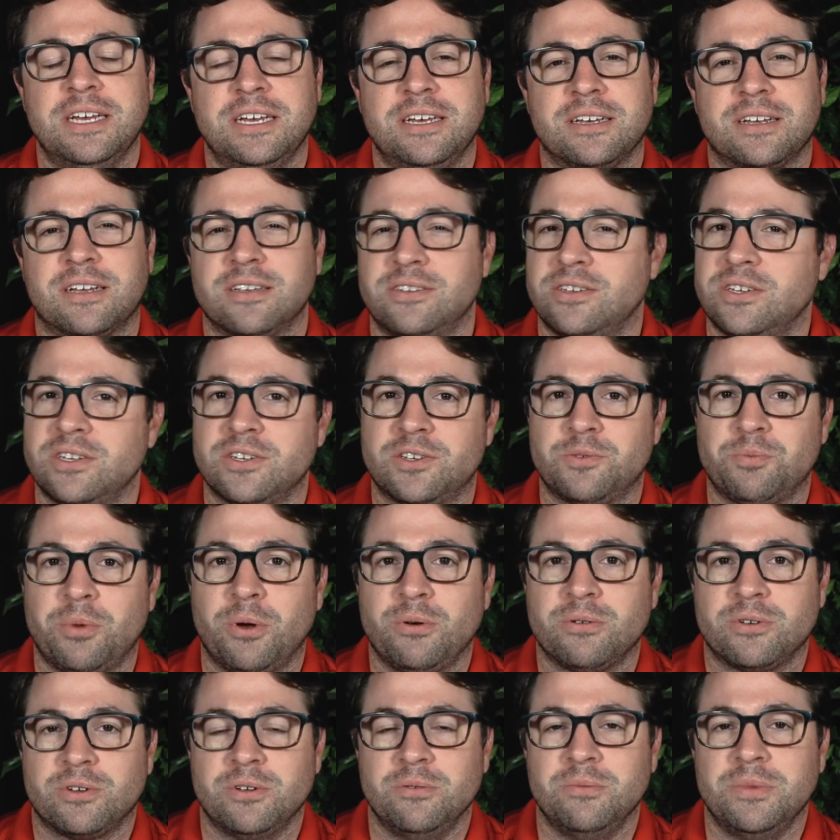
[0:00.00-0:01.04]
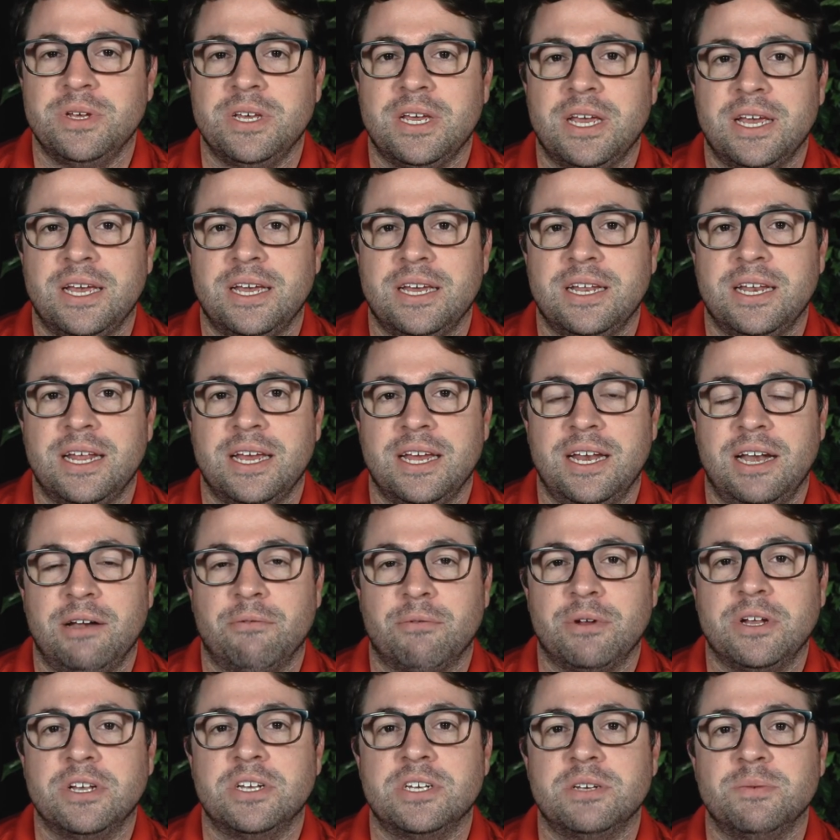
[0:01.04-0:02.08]
because it just spoke to me, and it
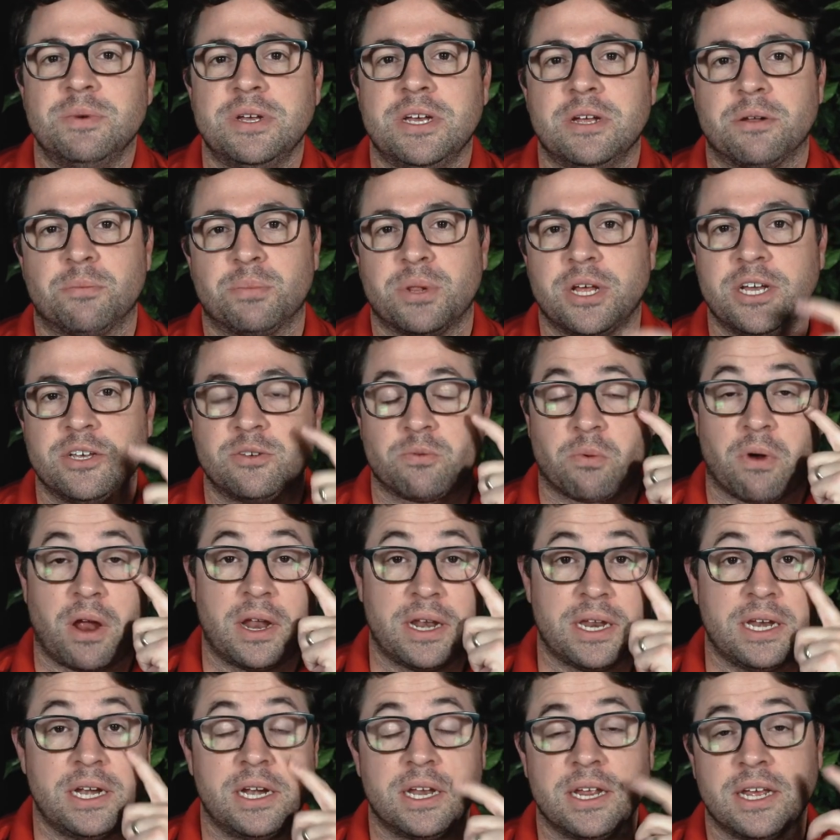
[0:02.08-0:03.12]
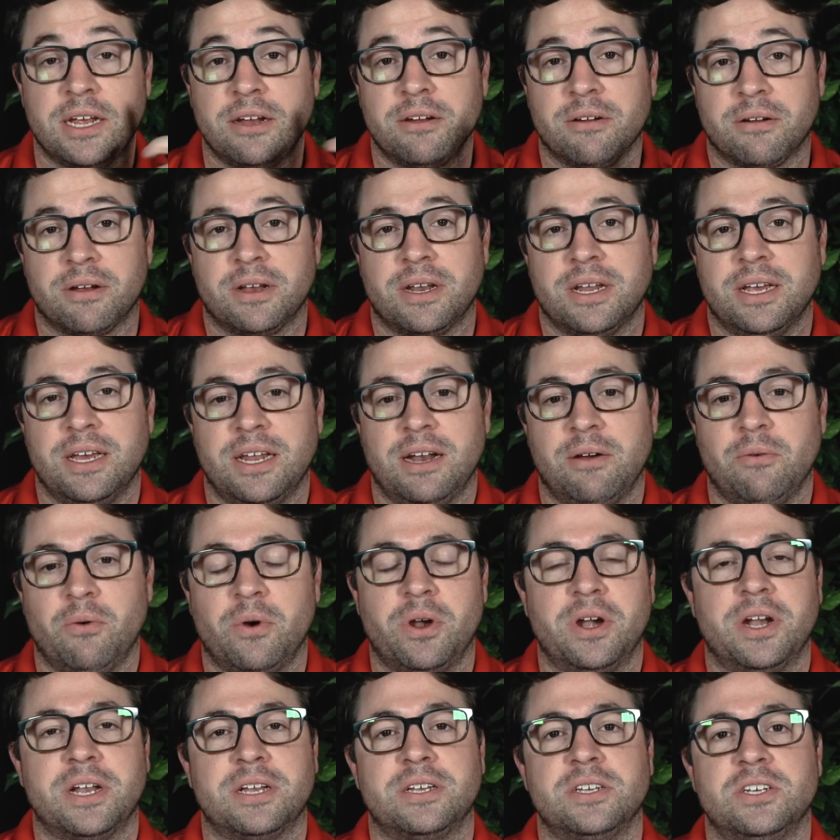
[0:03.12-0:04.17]
reached me at a place where I needed to hear it, and I
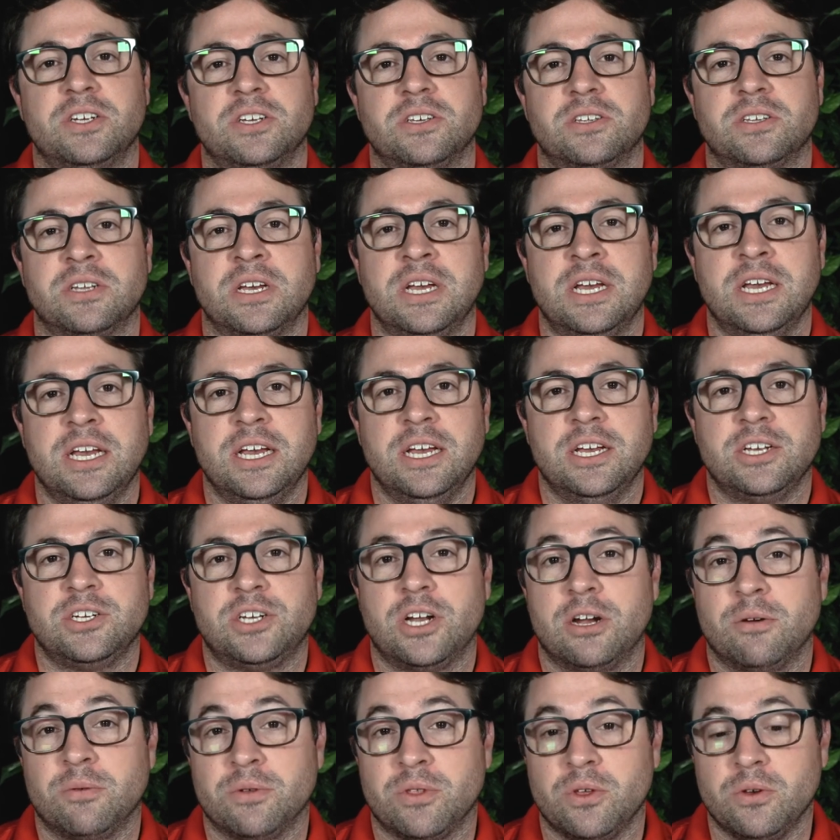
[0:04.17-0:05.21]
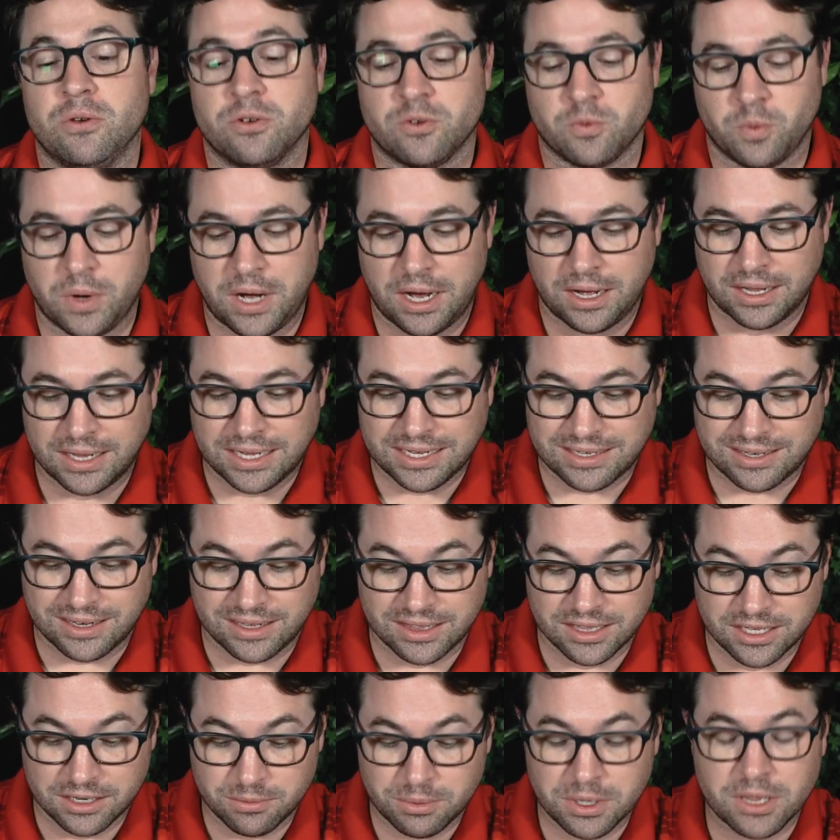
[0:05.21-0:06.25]
wanted to just share it with you as well. It's a
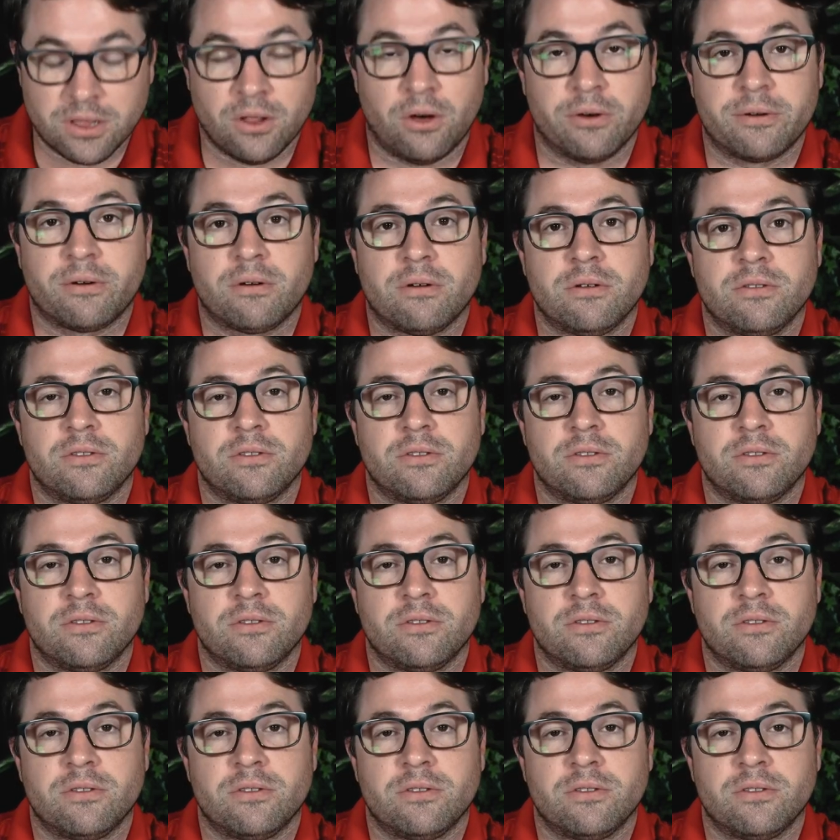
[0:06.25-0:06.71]
little bit longer.